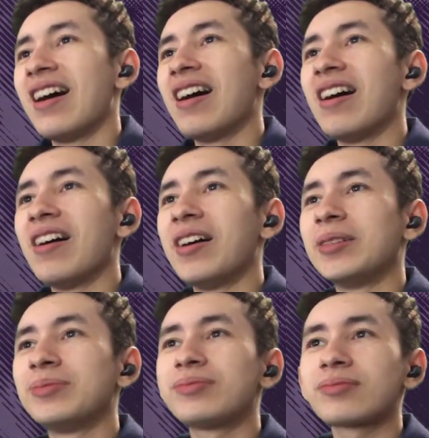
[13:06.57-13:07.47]

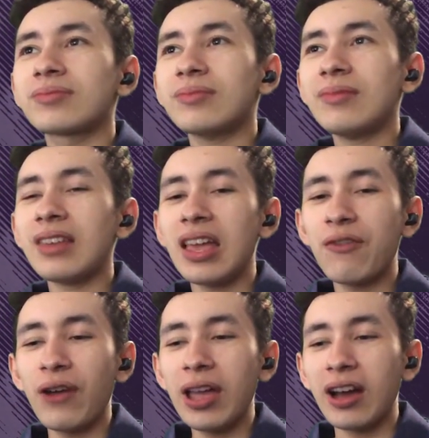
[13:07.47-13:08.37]
Um,
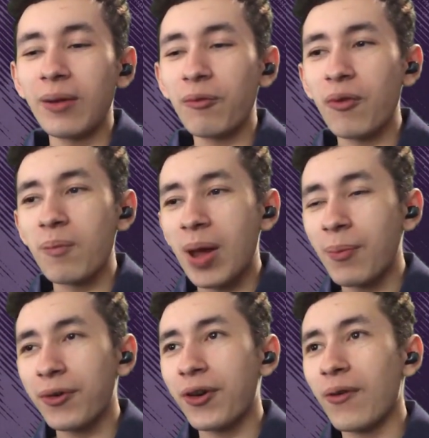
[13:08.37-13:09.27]
if I
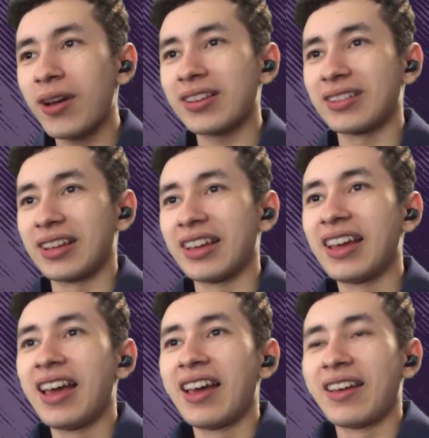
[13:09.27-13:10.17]
remember correctly,
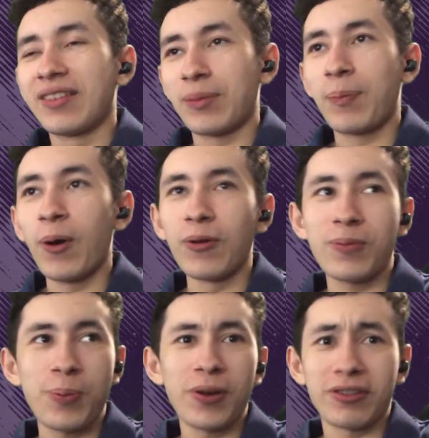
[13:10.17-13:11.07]

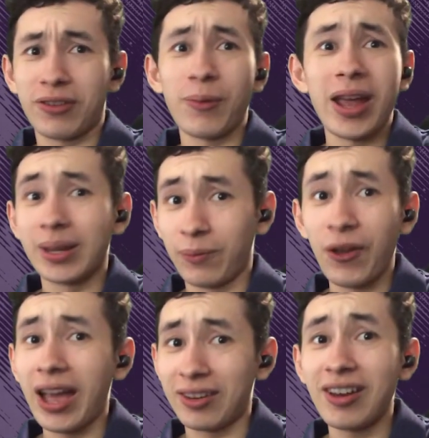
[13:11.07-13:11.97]
post-production random,
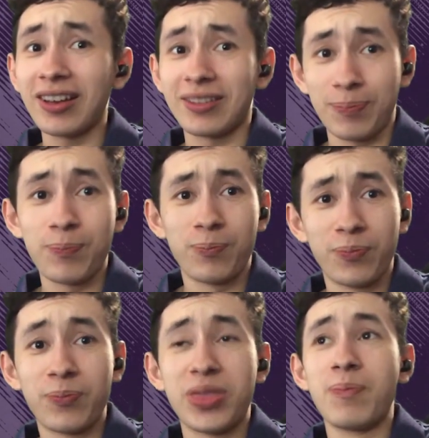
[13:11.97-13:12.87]
fact check,
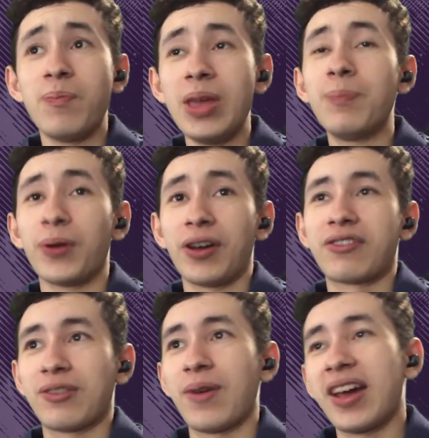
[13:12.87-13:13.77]

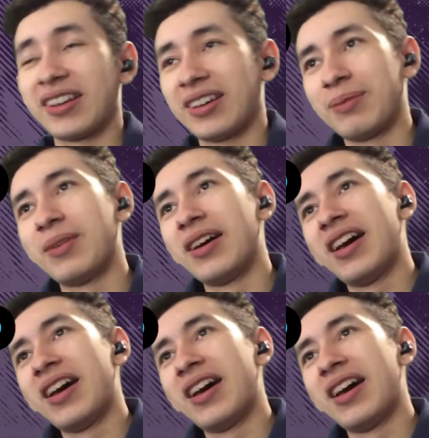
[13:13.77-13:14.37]
mid-production random.